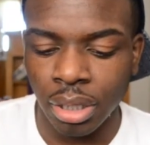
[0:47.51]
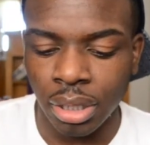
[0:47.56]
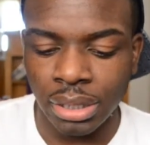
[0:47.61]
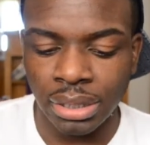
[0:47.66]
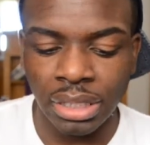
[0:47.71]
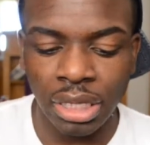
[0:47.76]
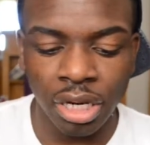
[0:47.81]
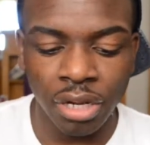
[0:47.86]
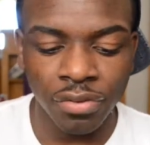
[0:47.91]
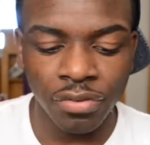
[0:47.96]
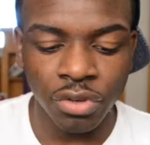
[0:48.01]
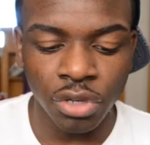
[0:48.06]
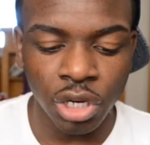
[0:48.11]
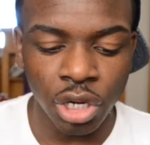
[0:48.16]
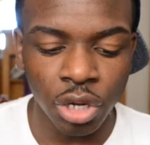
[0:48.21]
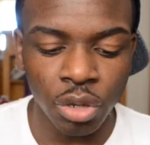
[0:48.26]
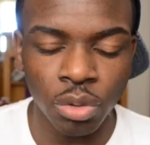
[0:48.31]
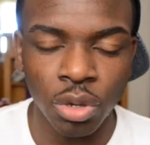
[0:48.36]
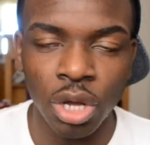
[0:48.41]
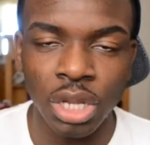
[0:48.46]
Instead of, you
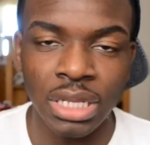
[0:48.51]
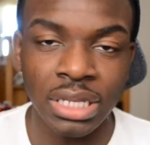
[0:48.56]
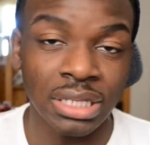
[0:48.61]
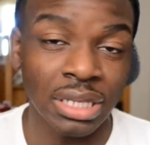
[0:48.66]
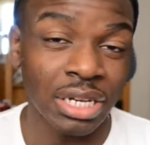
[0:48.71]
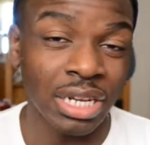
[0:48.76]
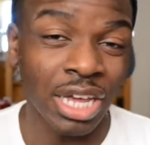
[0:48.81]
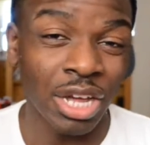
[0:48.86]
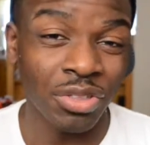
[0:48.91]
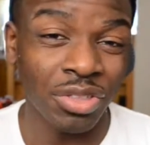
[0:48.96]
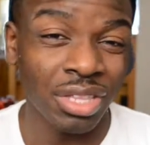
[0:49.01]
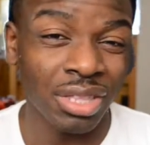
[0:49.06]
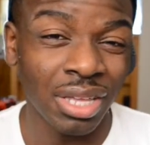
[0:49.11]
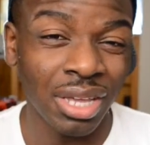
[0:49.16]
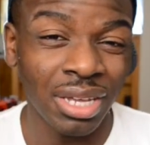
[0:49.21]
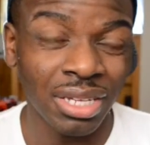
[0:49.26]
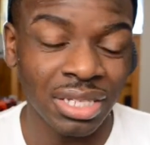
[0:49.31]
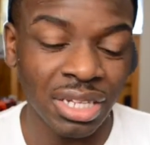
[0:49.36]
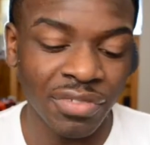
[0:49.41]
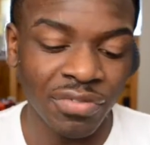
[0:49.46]
know, all these unhealthy
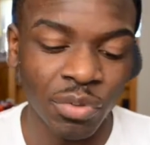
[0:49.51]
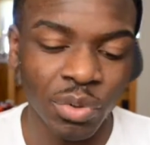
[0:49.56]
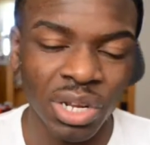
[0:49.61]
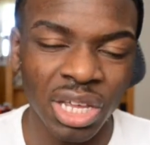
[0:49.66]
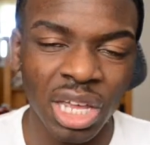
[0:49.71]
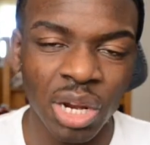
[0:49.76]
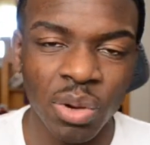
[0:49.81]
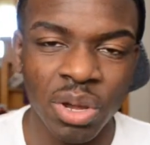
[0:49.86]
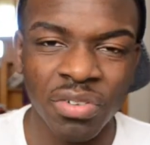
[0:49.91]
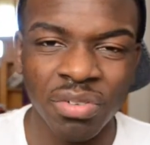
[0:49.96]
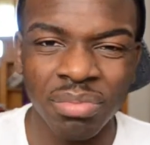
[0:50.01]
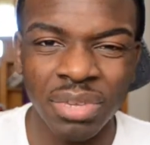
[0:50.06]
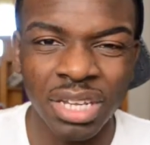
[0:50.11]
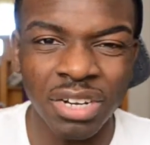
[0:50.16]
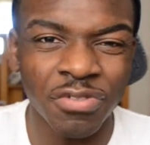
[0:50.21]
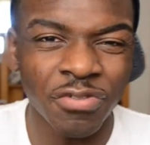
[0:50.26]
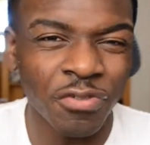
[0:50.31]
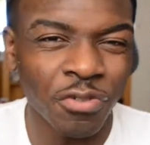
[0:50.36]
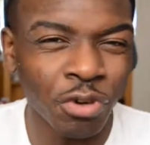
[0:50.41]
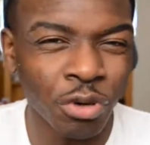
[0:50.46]
things. And if you want to get away from
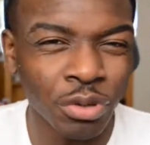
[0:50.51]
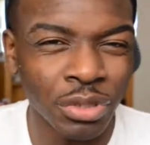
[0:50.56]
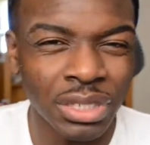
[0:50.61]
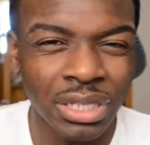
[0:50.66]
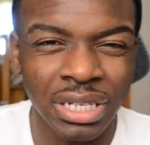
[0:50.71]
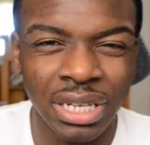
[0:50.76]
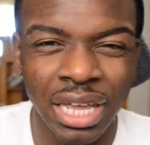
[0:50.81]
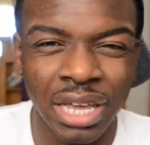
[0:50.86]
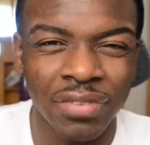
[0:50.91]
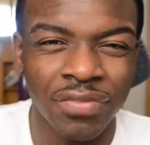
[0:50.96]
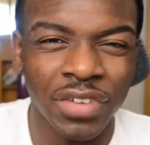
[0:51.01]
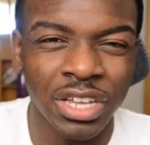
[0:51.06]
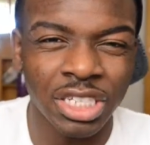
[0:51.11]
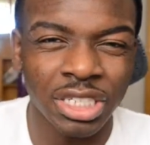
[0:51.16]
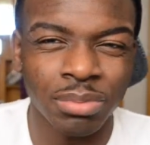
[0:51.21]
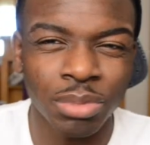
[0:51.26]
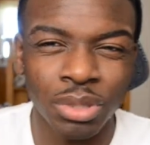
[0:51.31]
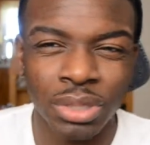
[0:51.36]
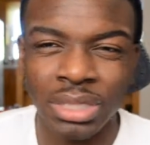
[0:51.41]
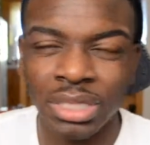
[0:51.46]
eating fruits and like
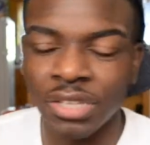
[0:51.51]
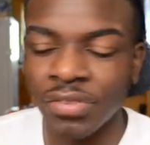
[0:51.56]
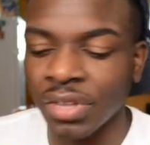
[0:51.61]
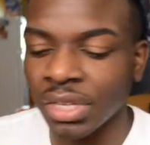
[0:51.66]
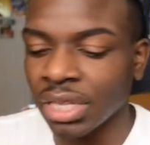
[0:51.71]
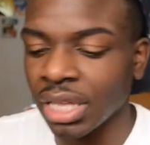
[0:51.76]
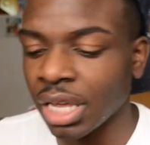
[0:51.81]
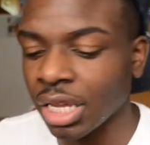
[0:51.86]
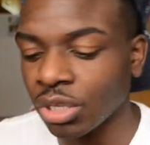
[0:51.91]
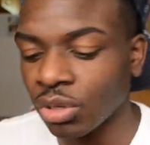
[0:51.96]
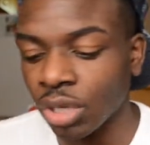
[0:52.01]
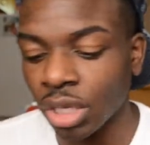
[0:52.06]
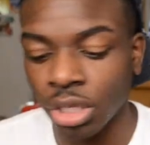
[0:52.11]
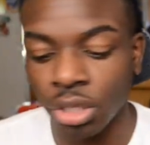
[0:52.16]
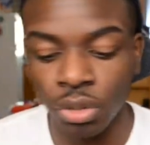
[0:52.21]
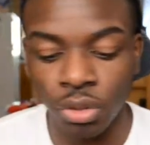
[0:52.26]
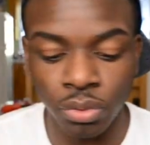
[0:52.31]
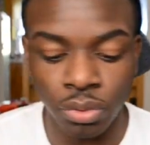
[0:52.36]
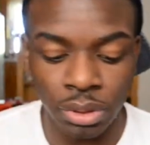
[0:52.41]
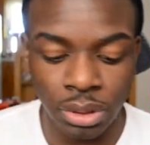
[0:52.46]
vegetables and stuff like that, you can
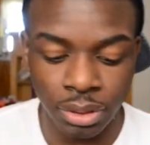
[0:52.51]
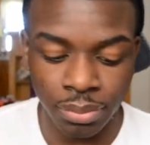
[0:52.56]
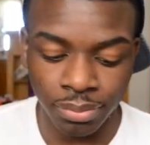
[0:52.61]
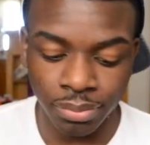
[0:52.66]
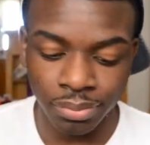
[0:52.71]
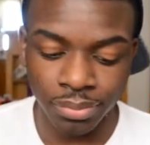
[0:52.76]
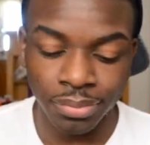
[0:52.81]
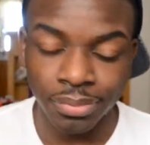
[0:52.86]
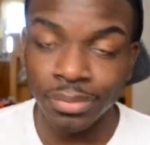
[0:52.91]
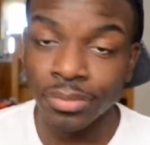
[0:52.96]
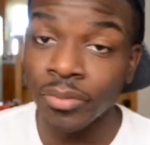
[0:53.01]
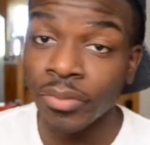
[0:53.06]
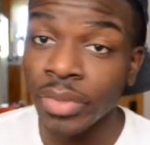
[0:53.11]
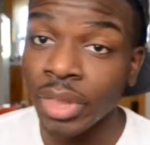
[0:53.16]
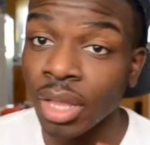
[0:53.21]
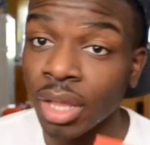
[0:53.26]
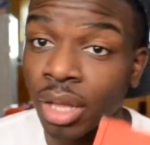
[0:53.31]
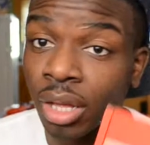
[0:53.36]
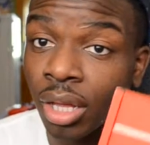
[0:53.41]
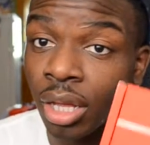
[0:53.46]
use
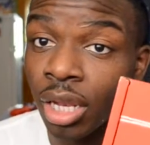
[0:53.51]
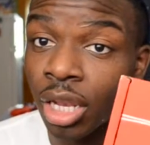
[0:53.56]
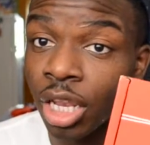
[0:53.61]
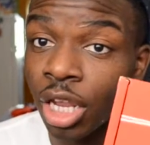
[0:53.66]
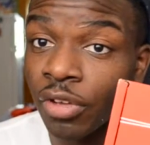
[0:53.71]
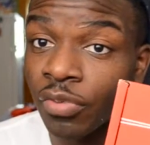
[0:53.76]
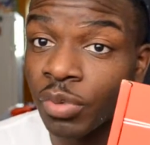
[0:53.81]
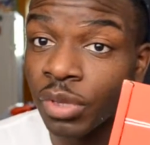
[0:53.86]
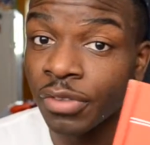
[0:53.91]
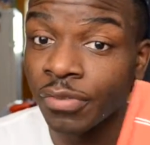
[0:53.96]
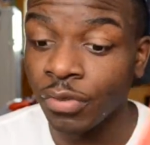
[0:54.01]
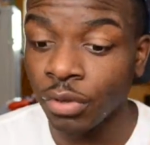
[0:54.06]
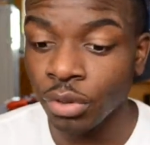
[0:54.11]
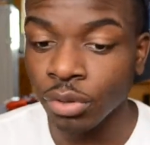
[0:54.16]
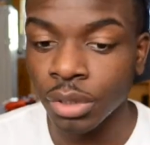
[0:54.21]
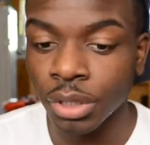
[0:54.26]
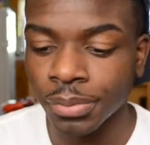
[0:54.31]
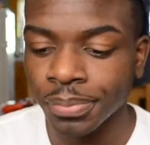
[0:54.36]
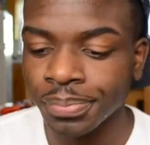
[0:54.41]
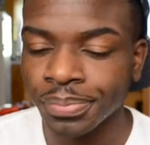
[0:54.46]
Love with
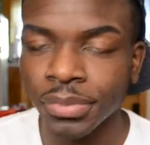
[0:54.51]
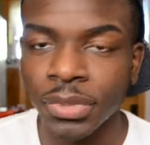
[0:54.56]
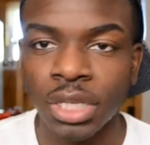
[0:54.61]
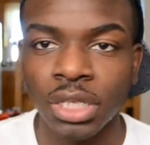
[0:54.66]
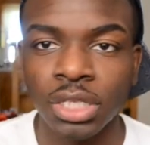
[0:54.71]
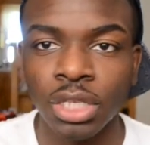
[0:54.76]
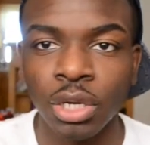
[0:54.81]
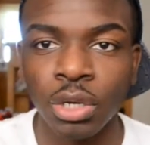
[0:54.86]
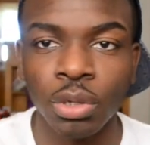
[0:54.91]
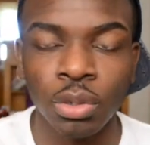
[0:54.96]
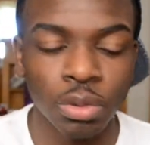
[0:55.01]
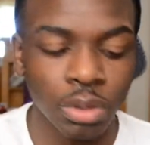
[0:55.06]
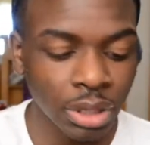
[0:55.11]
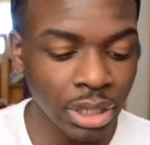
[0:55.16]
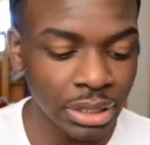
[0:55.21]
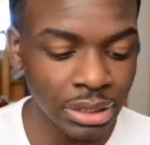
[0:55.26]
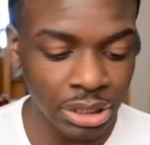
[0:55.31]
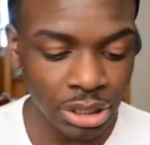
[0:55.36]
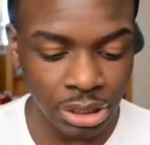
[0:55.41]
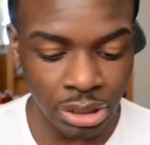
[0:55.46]
Food. So
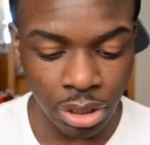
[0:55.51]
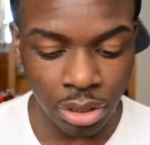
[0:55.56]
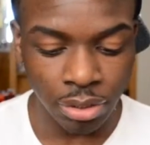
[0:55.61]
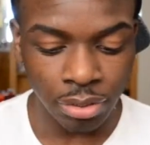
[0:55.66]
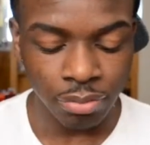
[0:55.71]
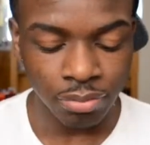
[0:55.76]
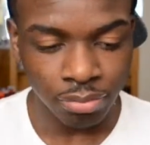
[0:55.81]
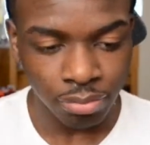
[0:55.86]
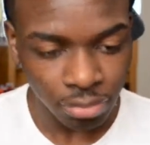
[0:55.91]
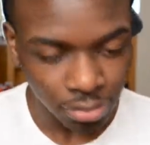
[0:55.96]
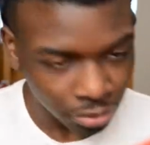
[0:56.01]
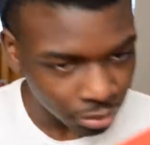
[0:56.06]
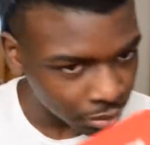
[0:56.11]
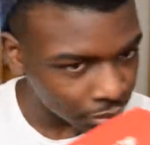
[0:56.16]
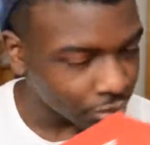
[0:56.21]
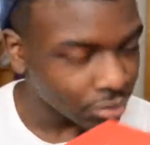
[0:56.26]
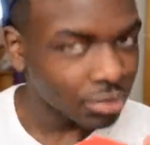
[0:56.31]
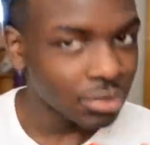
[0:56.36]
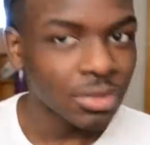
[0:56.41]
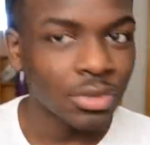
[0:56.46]
let's just,
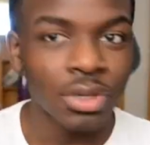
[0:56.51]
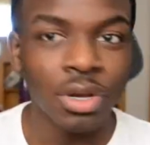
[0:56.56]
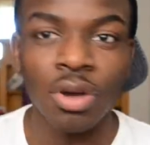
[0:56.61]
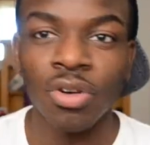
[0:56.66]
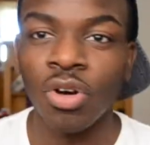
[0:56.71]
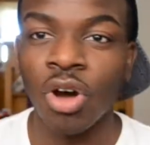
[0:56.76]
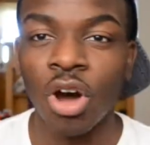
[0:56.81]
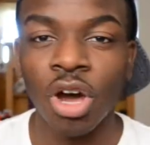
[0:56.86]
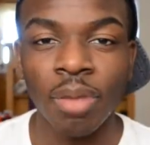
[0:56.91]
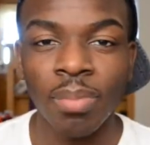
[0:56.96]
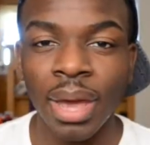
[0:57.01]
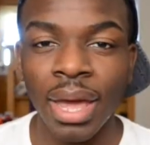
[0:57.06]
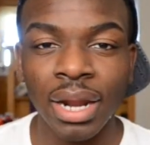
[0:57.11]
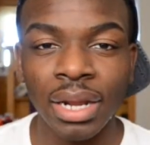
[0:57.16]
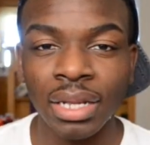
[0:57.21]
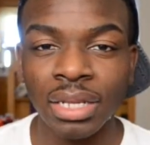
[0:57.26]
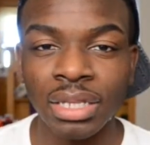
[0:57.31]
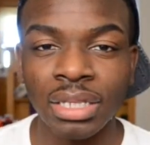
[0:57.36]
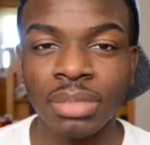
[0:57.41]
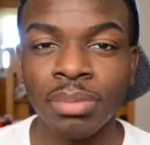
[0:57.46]

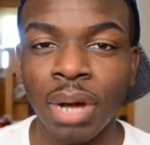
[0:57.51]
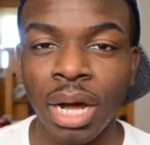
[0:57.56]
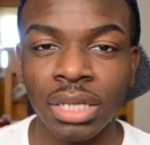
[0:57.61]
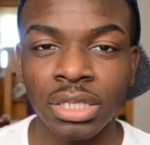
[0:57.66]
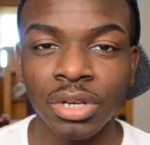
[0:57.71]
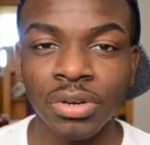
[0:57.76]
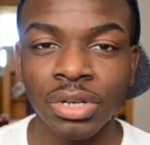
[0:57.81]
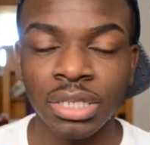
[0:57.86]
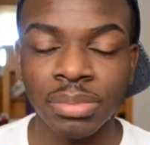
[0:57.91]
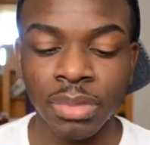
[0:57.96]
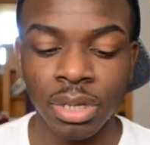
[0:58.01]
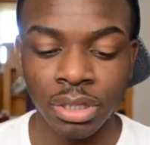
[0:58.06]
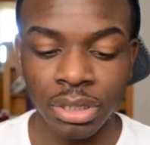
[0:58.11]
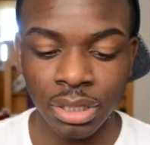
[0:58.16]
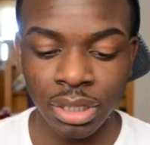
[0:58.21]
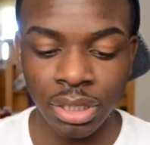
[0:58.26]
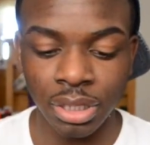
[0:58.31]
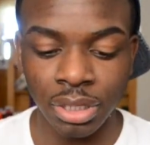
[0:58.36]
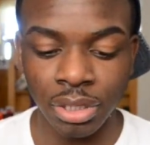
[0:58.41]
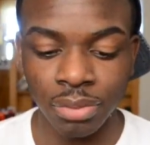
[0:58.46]
automatically this box already smells
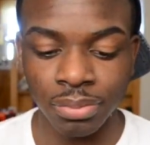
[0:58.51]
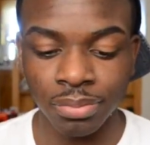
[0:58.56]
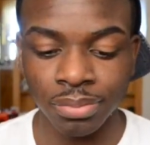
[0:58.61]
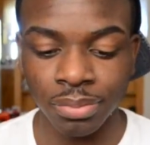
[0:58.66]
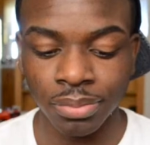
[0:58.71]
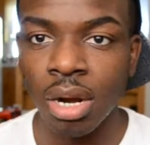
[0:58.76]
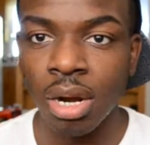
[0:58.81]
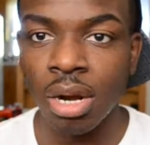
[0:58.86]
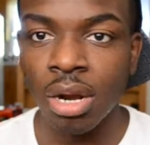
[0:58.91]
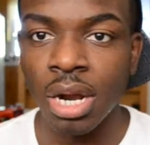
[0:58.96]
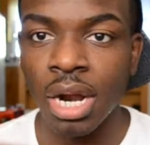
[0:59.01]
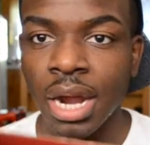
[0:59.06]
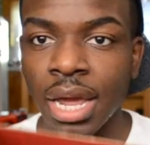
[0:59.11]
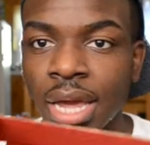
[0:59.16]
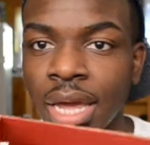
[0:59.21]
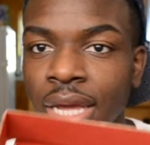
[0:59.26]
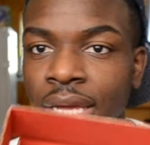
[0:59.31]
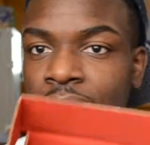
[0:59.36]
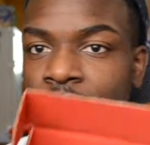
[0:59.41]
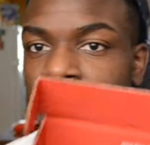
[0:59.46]
good. All
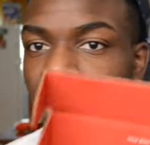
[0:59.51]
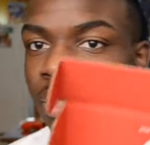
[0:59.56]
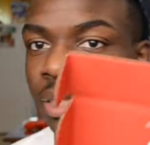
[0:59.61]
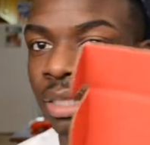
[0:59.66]
right.